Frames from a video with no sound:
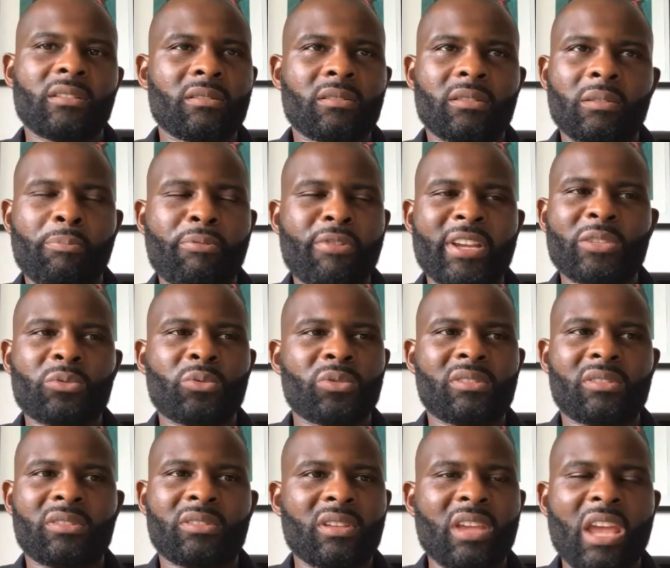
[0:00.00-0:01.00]
The press
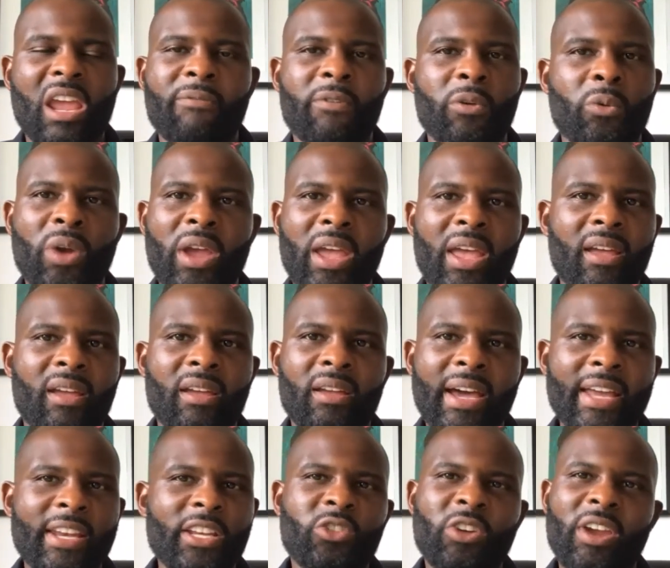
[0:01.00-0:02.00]
was everywhere
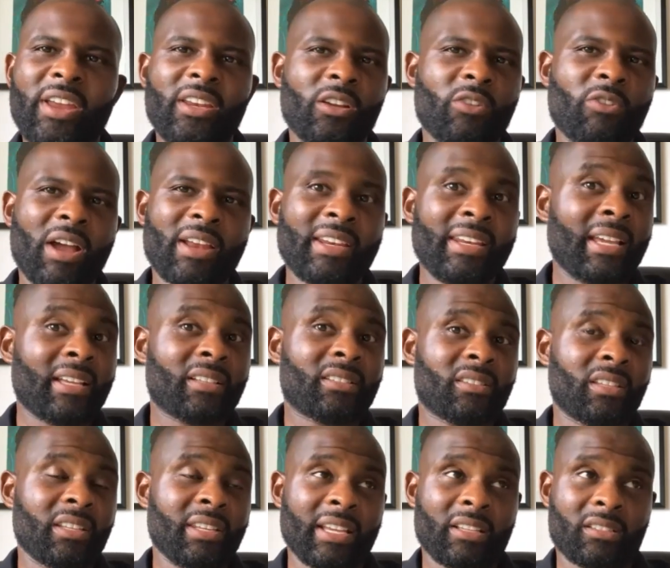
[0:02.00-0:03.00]
at the training ground
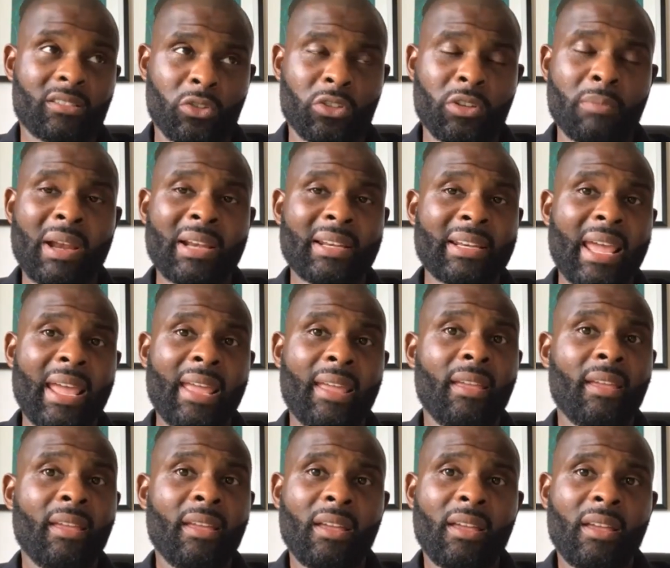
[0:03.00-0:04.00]
the next on the Monday.
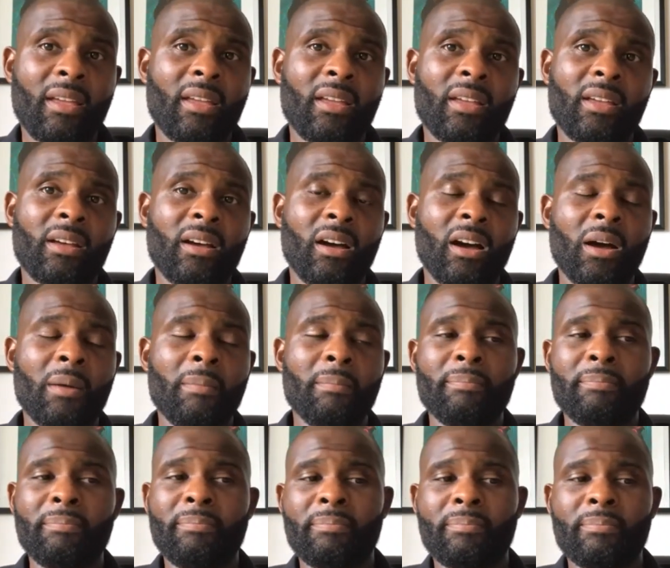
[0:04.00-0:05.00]

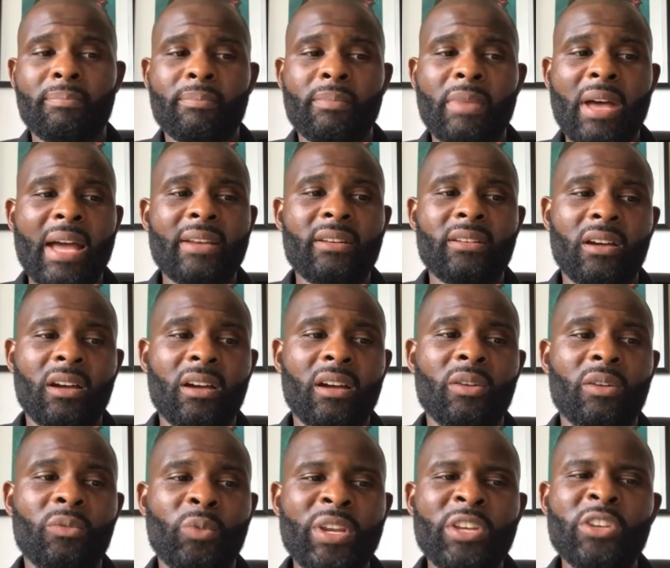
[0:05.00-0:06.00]
And
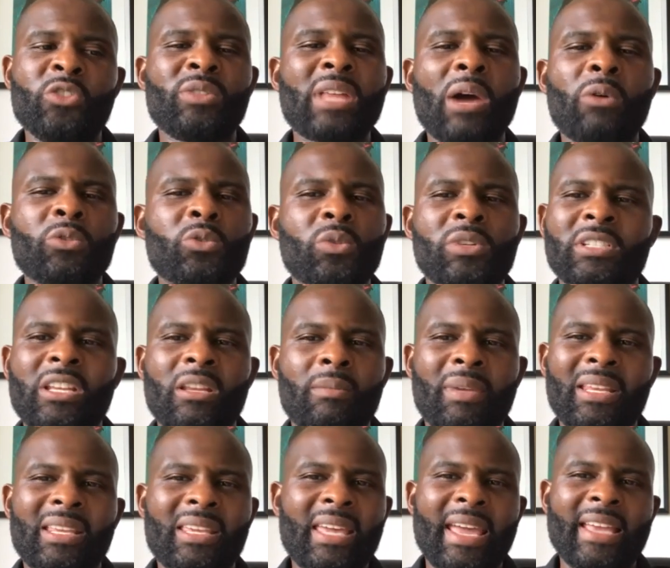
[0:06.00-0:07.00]
we knew that was always going to be
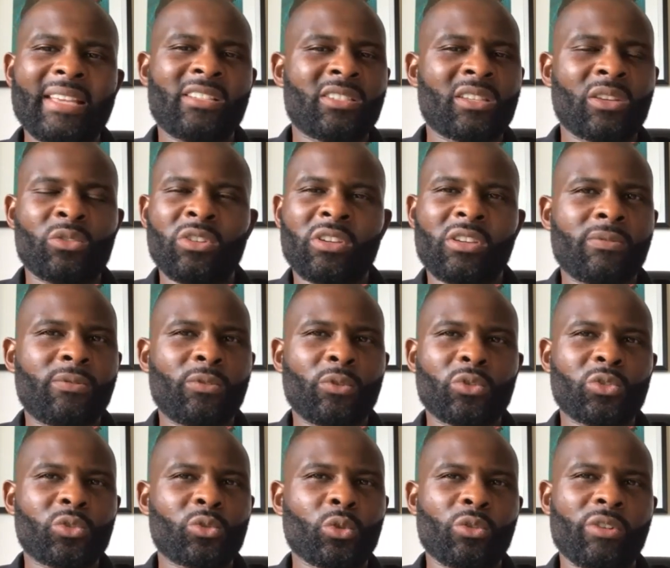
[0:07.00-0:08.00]
the case, because they were looking for a
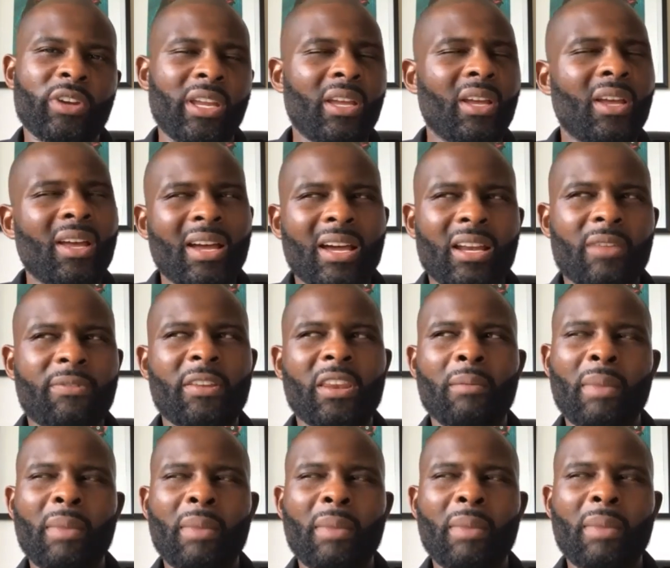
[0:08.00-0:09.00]
story. And I think the
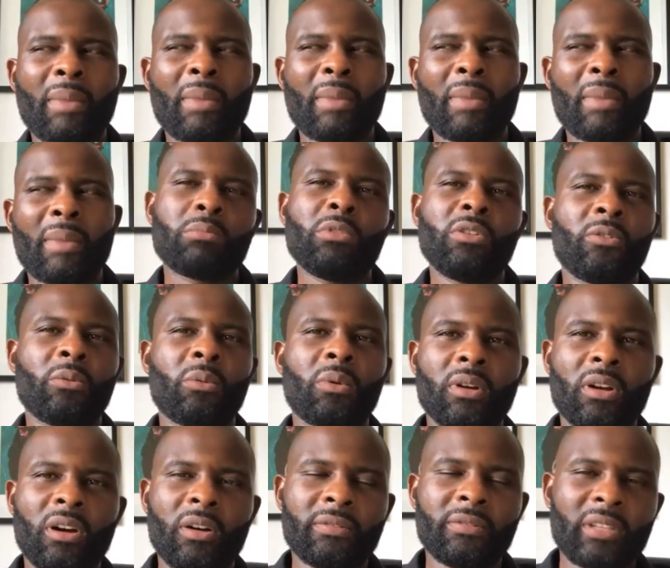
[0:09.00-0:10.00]
manager wanted to move him
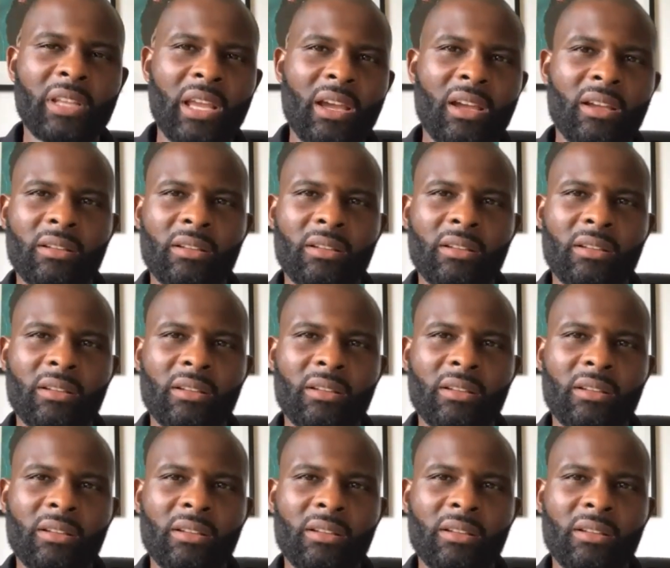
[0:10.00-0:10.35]
on after that.